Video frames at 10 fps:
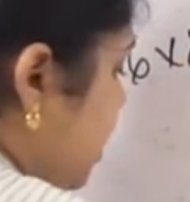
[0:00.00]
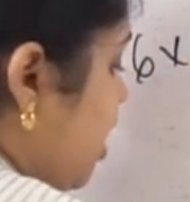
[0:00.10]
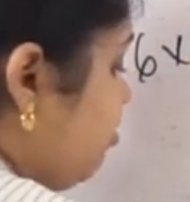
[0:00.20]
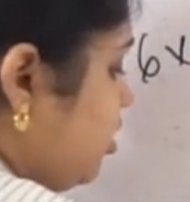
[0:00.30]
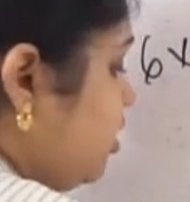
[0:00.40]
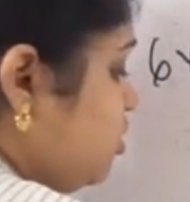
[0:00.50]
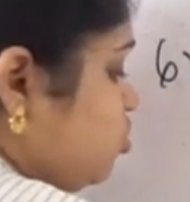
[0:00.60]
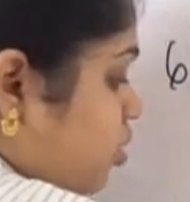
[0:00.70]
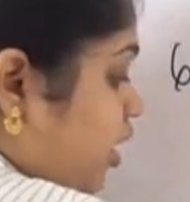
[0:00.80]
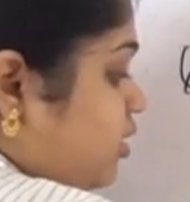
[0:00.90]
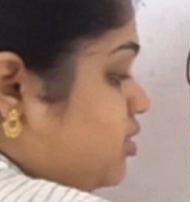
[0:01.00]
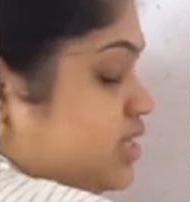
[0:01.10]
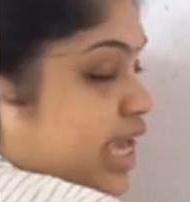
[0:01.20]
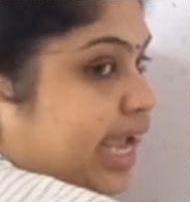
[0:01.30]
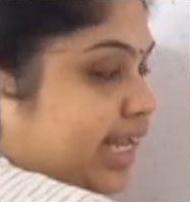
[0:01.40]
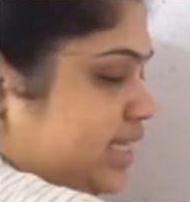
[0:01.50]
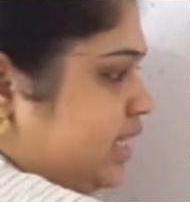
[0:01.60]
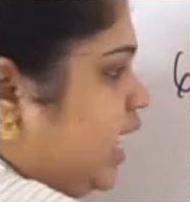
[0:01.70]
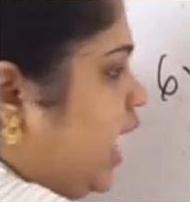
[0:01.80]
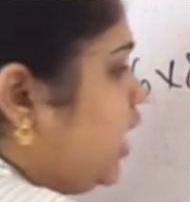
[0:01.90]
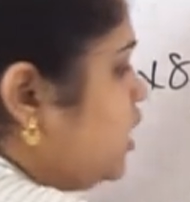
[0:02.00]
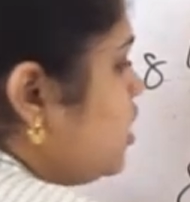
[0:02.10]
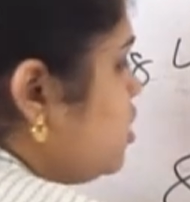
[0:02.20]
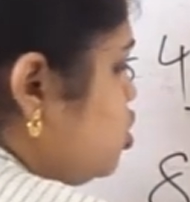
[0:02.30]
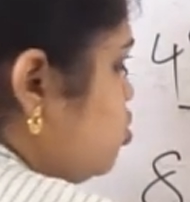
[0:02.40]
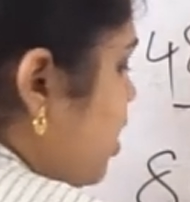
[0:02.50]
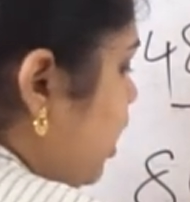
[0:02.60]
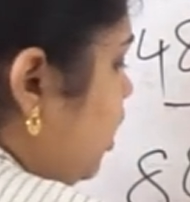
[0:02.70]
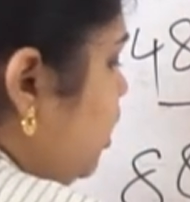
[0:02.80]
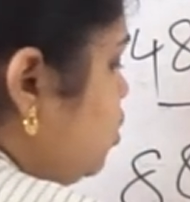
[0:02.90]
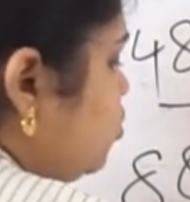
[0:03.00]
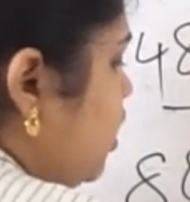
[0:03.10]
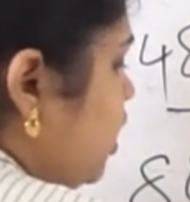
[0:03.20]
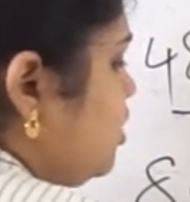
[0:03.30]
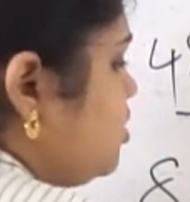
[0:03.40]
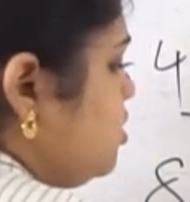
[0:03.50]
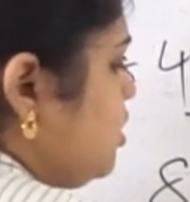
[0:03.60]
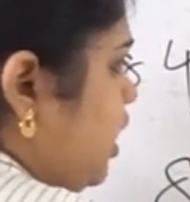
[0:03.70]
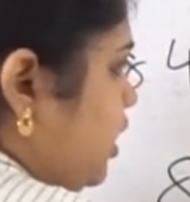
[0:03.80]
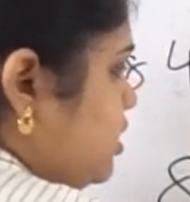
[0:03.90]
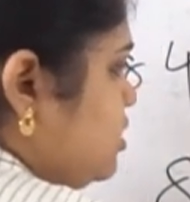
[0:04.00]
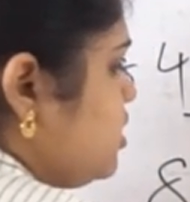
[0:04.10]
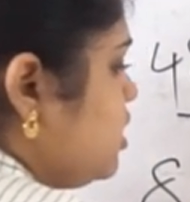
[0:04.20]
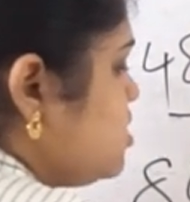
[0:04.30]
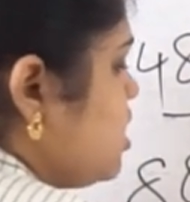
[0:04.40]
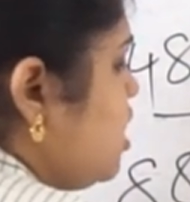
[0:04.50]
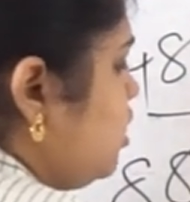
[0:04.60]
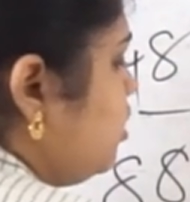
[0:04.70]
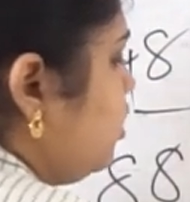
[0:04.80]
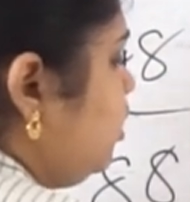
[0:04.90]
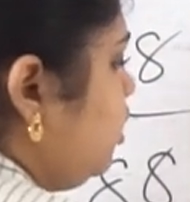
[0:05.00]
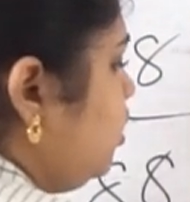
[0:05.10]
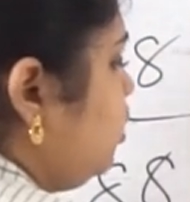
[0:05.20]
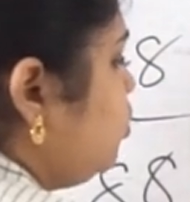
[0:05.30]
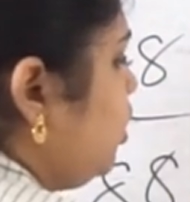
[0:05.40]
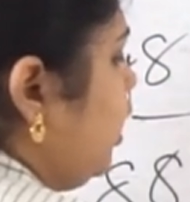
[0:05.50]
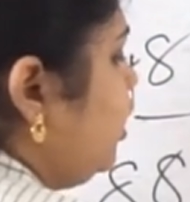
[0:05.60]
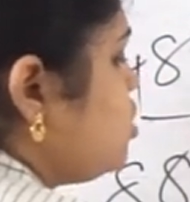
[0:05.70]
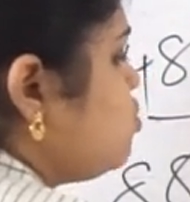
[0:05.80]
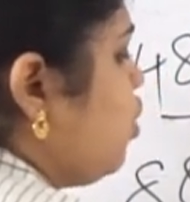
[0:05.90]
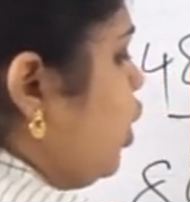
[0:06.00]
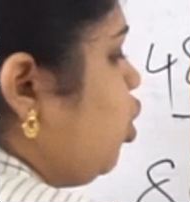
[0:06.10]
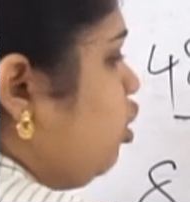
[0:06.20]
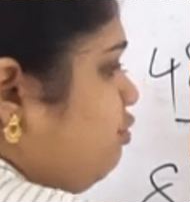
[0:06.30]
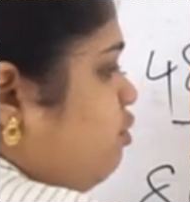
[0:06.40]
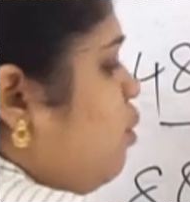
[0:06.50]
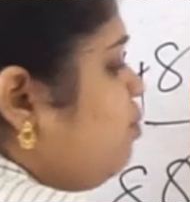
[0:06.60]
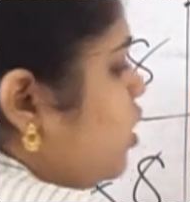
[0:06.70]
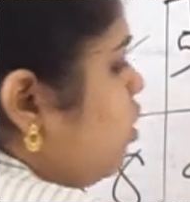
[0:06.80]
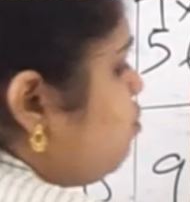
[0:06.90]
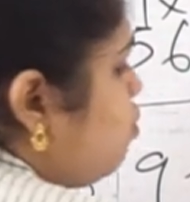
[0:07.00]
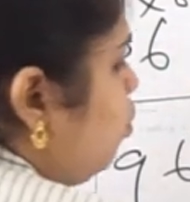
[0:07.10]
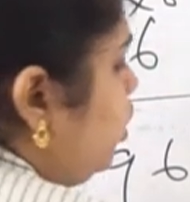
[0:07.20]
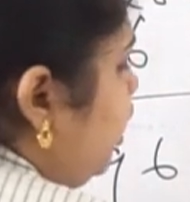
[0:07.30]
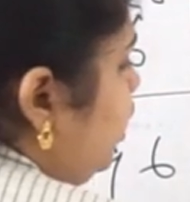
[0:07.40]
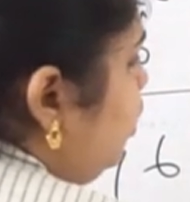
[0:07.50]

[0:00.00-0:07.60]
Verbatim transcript: 11 into 8 is 88, 12 into 8 is 96, 13 into 8 is 104. 14